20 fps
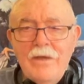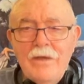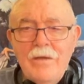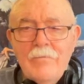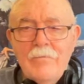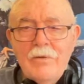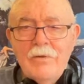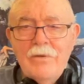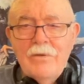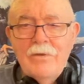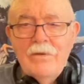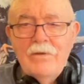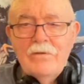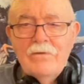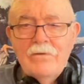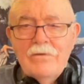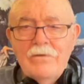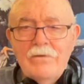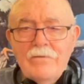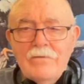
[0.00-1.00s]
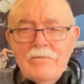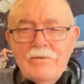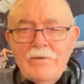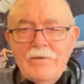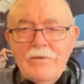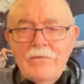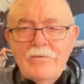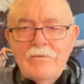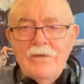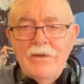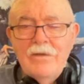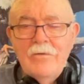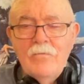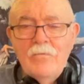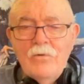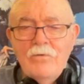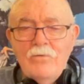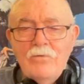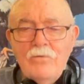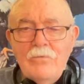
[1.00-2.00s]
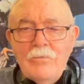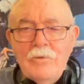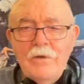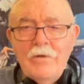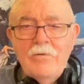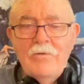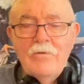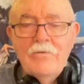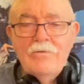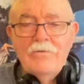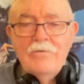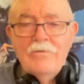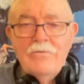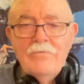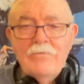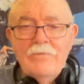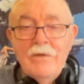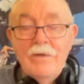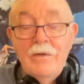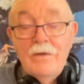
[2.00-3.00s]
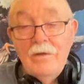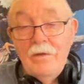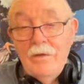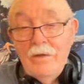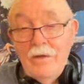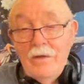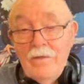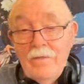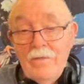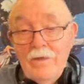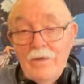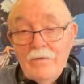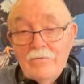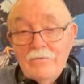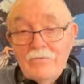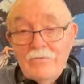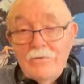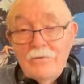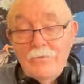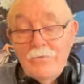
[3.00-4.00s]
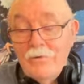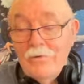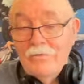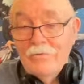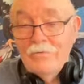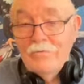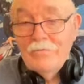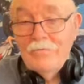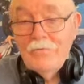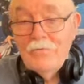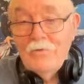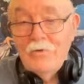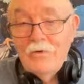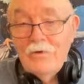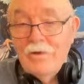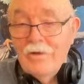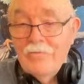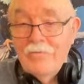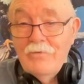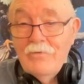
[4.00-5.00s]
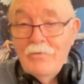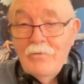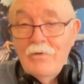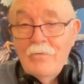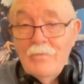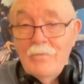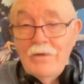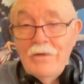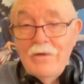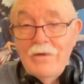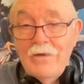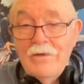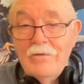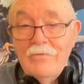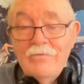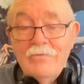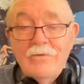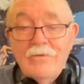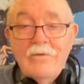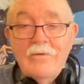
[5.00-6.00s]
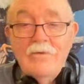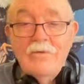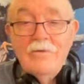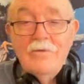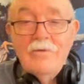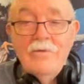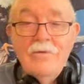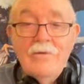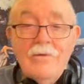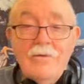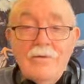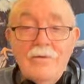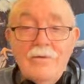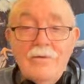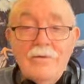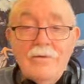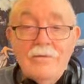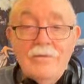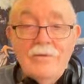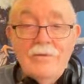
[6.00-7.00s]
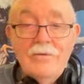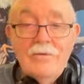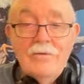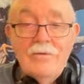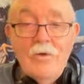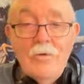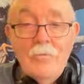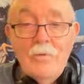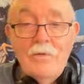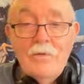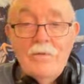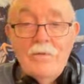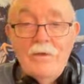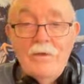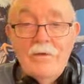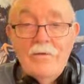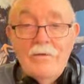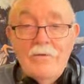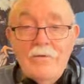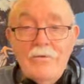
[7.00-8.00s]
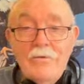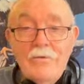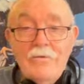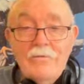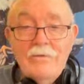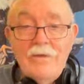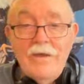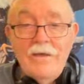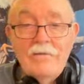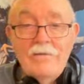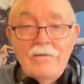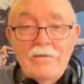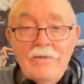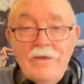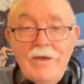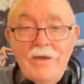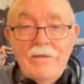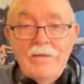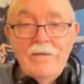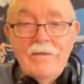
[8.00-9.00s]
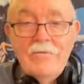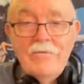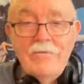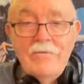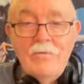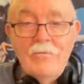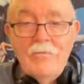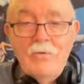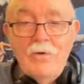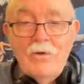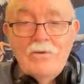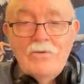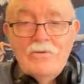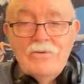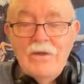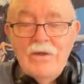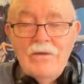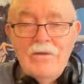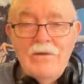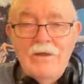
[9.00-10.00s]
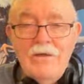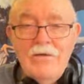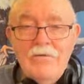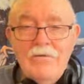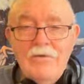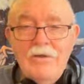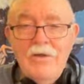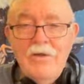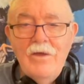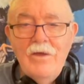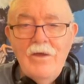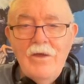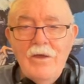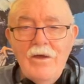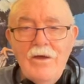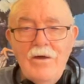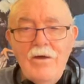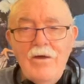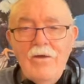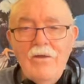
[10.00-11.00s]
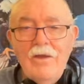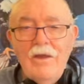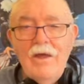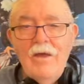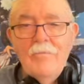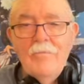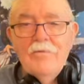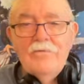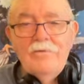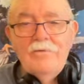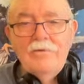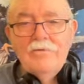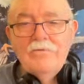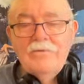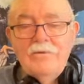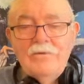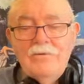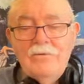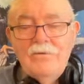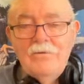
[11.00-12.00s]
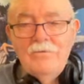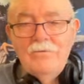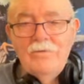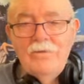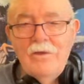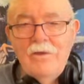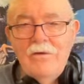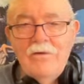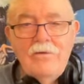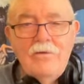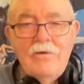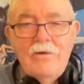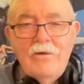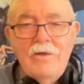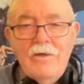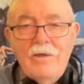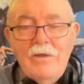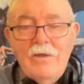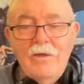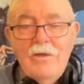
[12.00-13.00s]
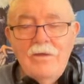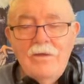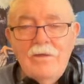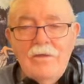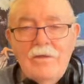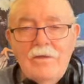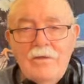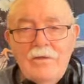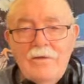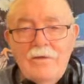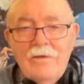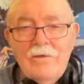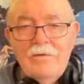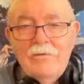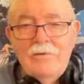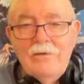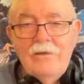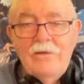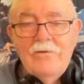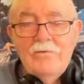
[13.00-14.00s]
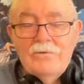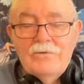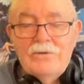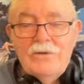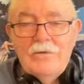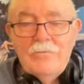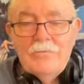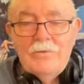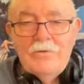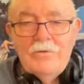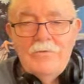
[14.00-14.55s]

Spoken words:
political dissidents, and whistleblowers. And that's the reason for it, if you want to be honest. They're hoping they can do exactly that. They want to shut down all opposition to their leadership.